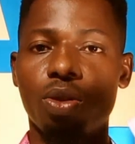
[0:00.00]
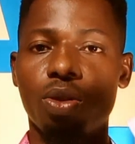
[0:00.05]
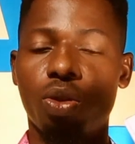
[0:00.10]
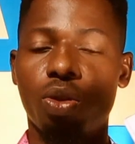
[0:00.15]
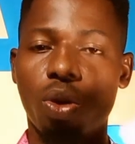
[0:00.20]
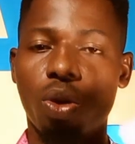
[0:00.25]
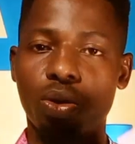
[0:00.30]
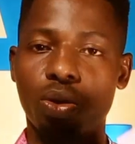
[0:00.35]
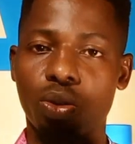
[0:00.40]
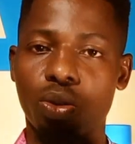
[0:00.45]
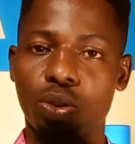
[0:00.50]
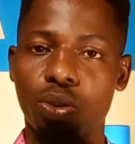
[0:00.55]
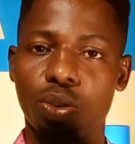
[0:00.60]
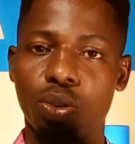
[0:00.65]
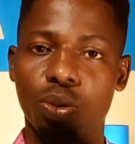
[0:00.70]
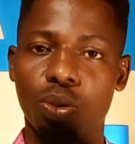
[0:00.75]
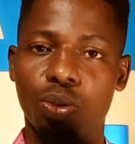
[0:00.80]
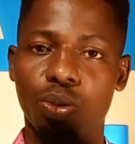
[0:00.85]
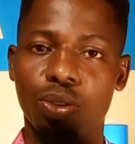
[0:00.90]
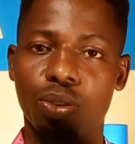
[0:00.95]
don't
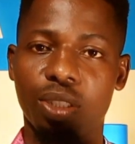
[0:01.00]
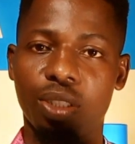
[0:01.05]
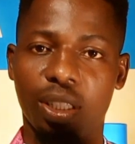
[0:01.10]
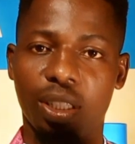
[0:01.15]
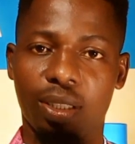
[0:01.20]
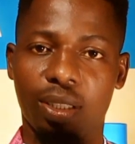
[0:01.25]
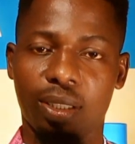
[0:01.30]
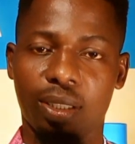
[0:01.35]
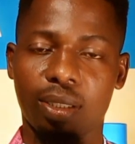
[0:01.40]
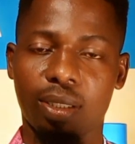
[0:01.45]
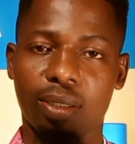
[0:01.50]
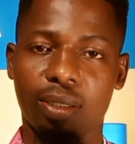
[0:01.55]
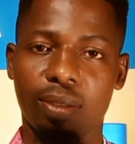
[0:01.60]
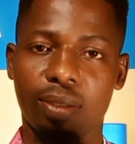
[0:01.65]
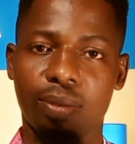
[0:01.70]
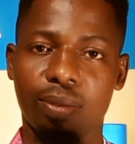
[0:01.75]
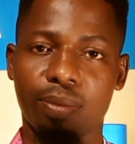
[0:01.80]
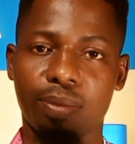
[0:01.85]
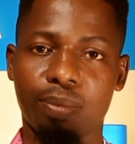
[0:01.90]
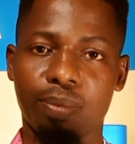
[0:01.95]
use this
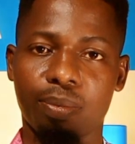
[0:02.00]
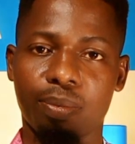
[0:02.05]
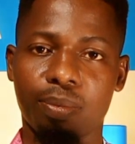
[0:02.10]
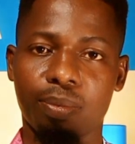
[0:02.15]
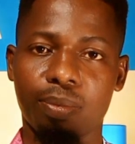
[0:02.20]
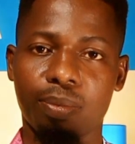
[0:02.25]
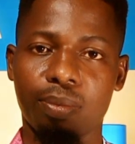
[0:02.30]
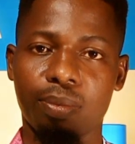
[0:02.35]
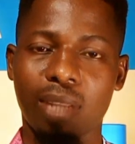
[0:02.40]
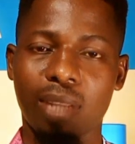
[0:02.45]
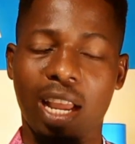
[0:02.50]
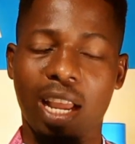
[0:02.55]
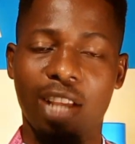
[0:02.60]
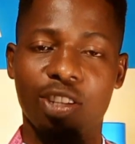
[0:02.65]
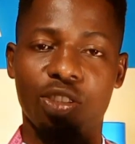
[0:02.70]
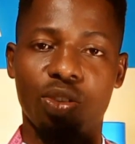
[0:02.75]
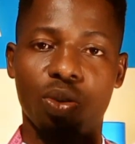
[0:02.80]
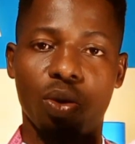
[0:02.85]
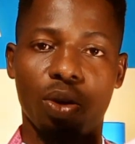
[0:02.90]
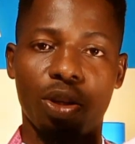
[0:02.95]

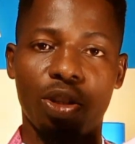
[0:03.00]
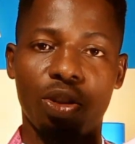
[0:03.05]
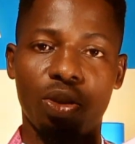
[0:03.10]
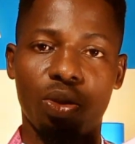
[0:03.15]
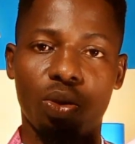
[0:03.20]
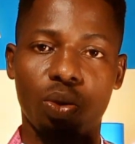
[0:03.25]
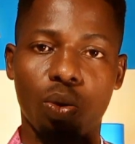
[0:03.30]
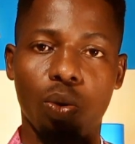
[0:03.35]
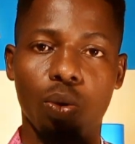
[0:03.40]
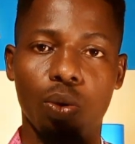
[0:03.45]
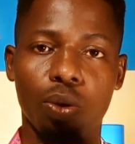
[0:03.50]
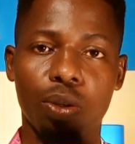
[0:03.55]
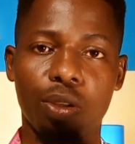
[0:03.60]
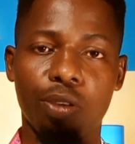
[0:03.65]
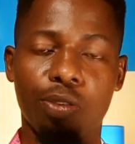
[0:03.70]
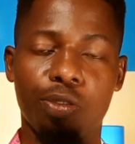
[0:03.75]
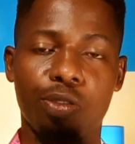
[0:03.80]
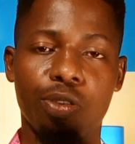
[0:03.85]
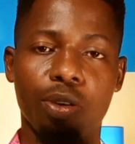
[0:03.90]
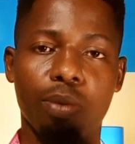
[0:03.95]
as your insole
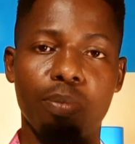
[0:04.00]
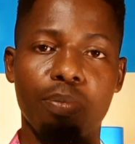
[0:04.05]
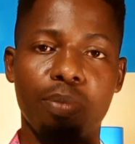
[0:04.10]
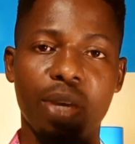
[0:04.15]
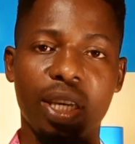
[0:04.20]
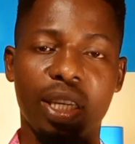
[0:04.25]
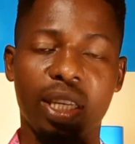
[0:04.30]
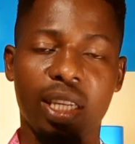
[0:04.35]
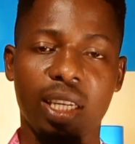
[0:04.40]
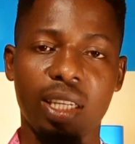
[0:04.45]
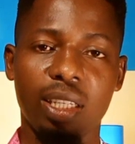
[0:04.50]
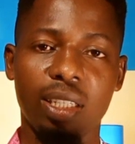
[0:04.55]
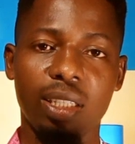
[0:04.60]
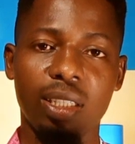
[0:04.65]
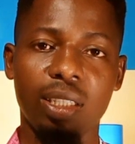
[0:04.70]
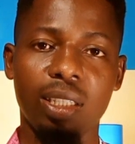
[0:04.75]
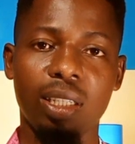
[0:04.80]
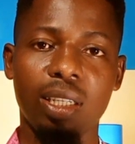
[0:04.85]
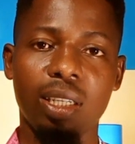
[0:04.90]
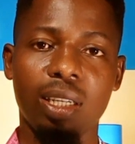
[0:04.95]
if you're making
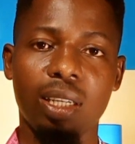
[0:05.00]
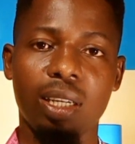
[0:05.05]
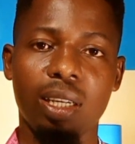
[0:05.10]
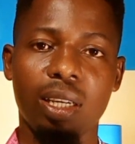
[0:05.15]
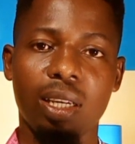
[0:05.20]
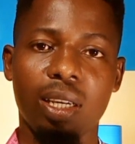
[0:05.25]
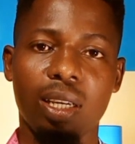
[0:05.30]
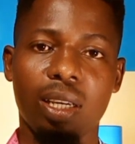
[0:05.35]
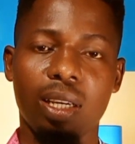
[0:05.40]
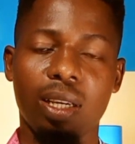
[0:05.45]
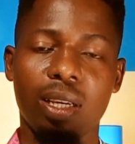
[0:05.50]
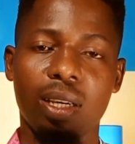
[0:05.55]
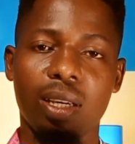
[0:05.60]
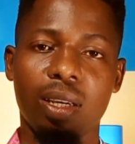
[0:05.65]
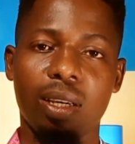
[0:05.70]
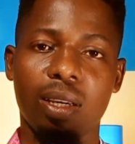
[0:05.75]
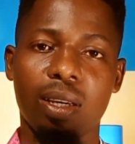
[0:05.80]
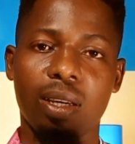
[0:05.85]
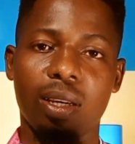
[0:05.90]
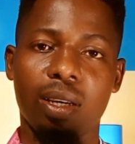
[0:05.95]

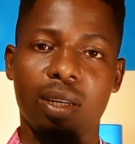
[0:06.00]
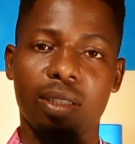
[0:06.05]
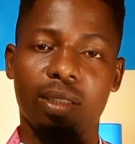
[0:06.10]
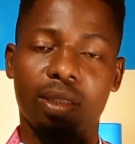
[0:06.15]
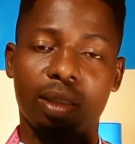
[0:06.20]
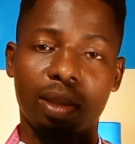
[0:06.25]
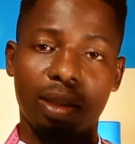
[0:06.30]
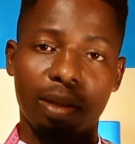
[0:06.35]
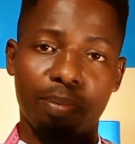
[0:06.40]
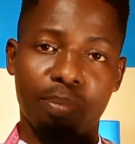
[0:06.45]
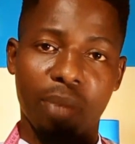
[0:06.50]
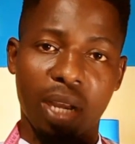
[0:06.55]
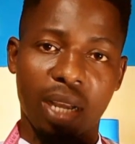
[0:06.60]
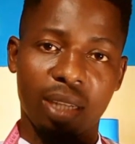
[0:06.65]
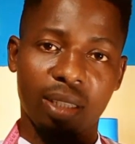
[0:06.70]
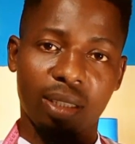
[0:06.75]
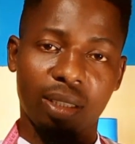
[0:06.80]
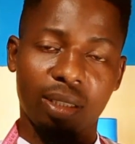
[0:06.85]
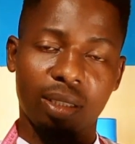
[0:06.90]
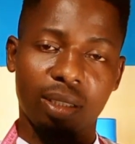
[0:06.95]

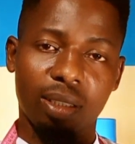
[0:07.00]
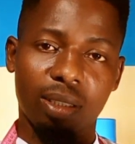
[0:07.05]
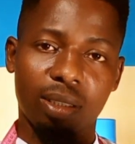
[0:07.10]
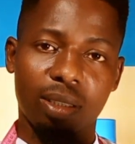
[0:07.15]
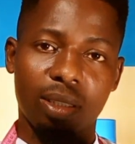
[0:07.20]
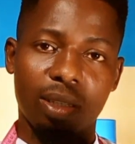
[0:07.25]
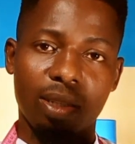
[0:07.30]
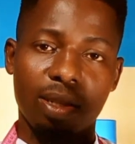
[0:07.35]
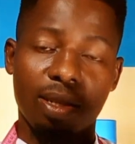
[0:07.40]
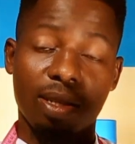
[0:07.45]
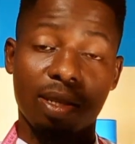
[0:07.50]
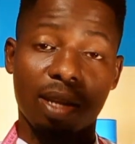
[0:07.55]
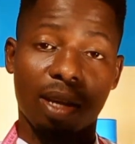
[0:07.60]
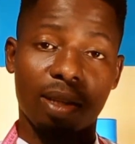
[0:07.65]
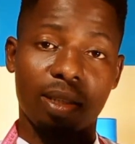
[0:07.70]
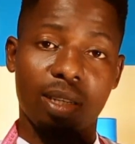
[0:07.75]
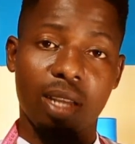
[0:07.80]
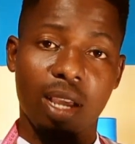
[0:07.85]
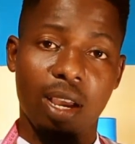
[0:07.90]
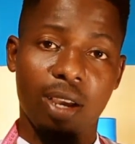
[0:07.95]
slippers,
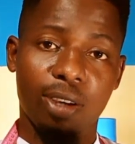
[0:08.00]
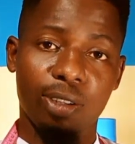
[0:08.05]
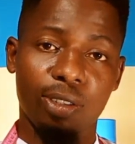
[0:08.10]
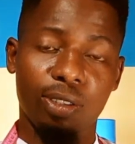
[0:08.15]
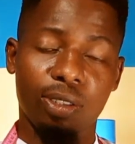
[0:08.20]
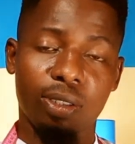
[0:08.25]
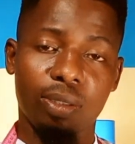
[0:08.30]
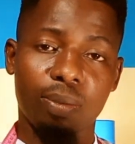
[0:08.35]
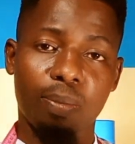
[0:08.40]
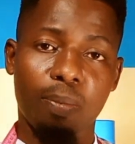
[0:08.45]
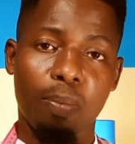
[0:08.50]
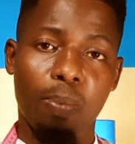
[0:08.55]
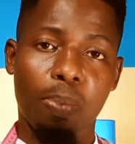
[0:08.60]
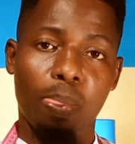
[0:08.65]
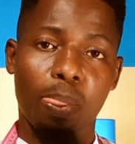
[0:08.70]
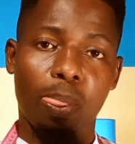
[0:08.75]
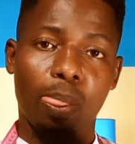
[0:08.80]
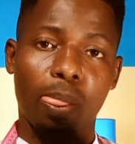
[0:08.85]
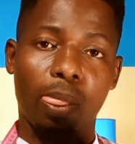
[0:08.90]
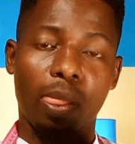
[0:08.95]
sandals,
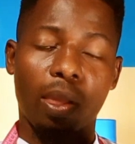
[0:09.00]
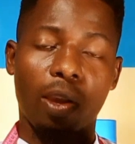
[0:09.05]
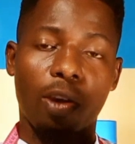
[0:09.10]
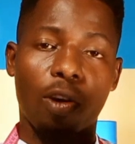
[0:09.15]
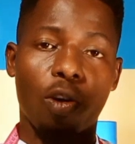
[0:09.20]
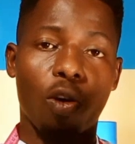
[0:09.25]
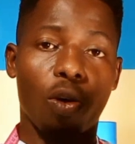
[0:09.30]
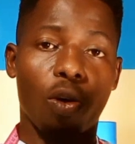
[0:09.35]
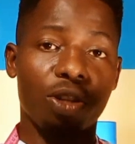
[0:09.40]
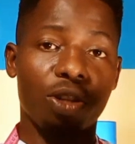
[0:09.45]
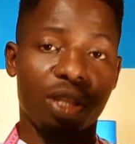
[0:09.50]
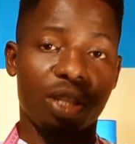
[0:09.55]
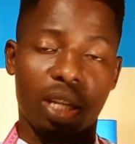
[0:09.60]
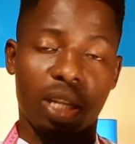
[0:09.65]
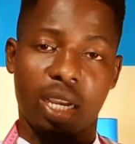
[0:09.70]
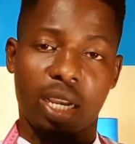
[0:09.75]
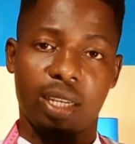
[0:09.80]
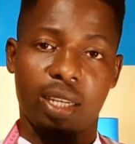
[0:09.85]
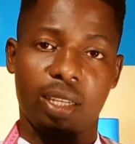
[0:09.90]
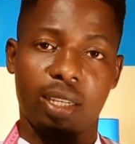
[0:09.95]
or
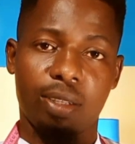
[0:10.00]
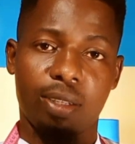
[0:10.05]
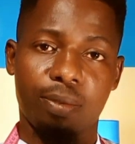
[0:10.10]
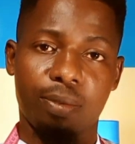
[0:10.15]
slide.